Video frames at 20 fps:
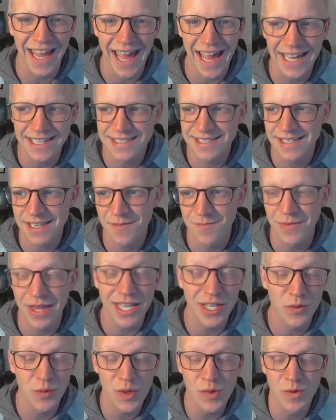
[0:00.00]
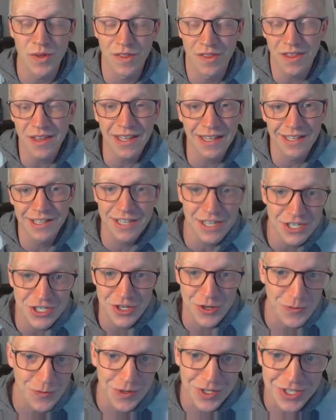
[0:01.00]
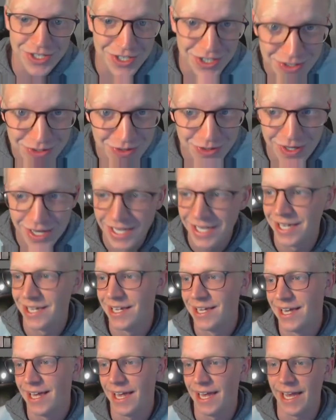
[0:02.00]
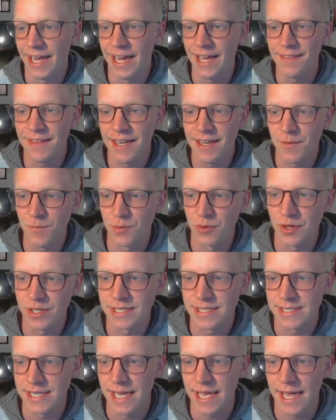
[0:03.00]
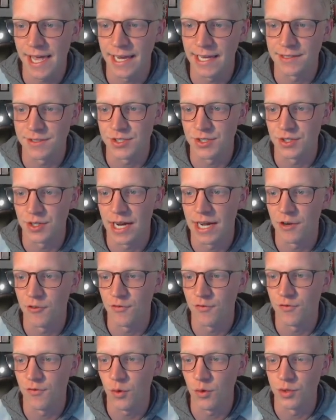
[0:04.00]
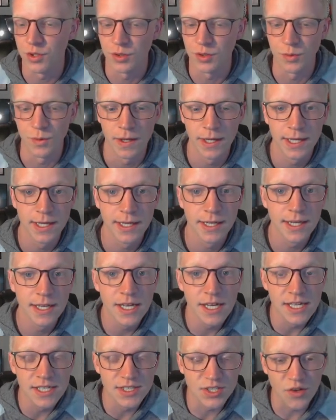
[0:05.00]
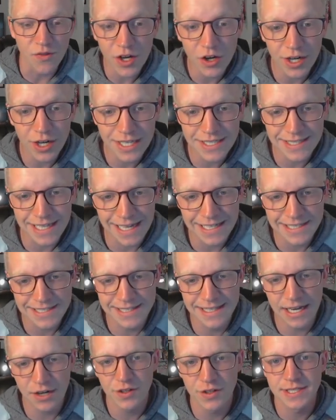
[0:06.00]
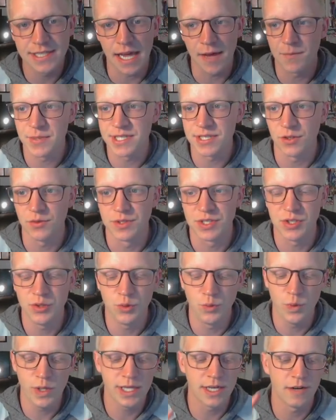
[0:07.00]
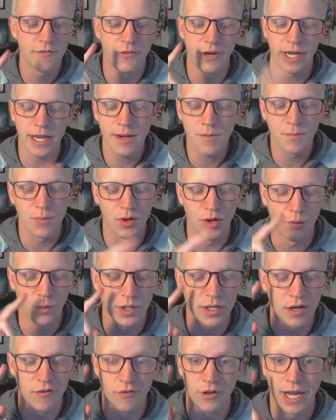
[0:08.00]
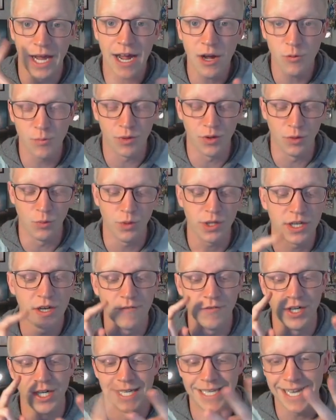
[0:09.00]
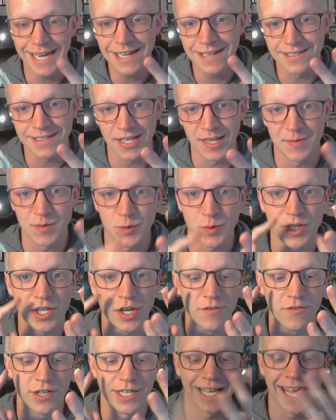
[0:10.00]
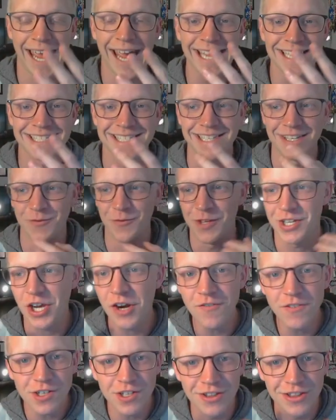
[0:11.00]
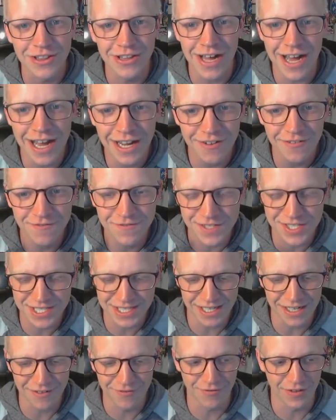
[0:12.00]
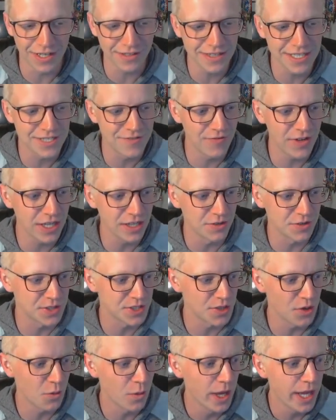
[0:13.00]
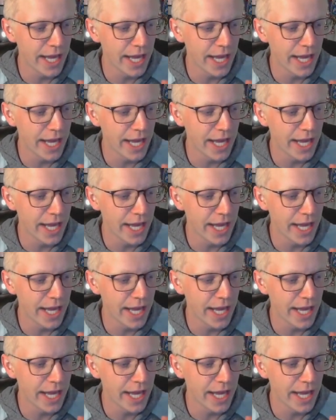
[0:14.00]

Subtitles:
adds them like we would think addition would do, and then it prints that answer out for you. So there it is, guys. There is episode 2. We covered input, we covered output, we covered data types, we covered casting, we covered a lot of stuff in this video. So